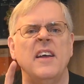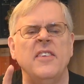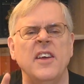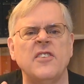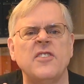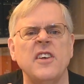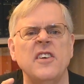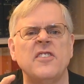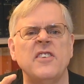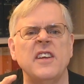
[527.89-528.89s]
this
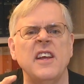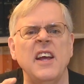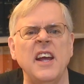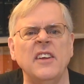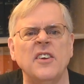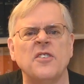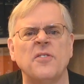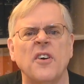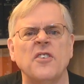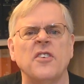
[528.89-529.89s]
is the English
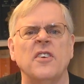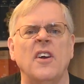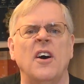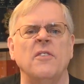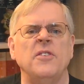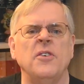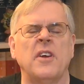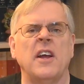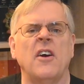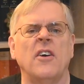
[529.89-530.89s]
version of
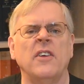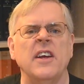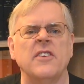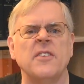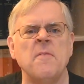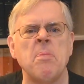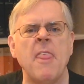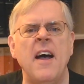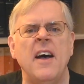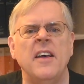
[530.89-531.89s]
UKR Leaks.
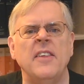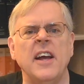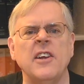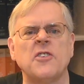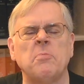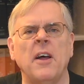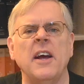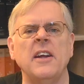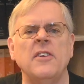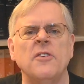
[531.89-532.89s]
They
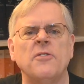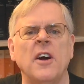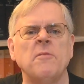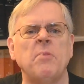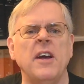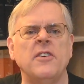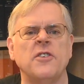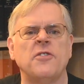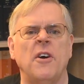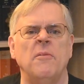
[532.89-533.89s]
displayed front
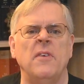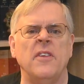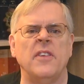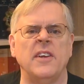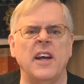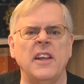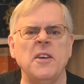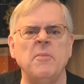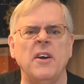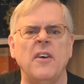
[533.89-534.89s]
pages from the
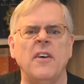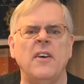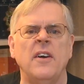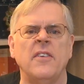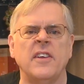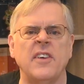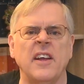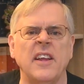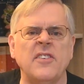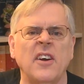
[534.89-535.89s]
Daily Mirror, the
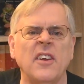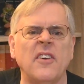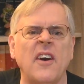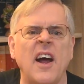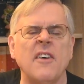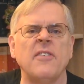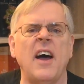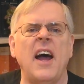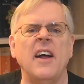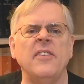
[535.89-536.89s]
Daily Telegraph,
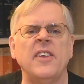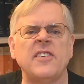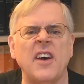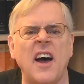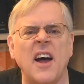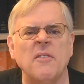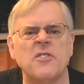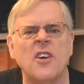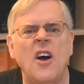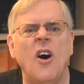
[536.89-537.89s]
and the
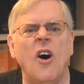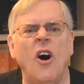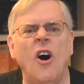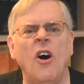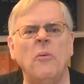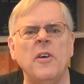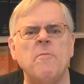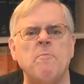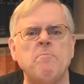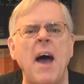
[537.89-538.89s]
Times, all
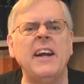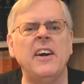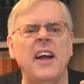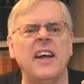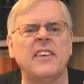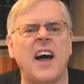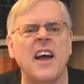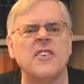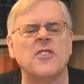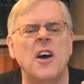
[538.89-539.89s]
with banner
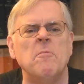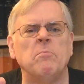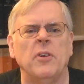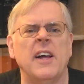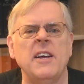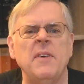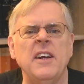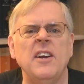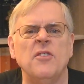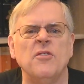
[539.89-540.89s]
headlines
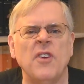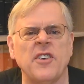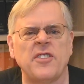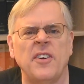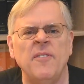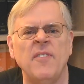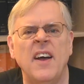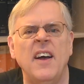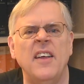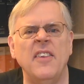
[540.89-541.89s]
blaming Russia.
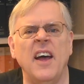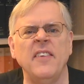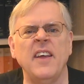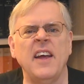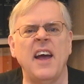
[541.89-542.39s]
Then they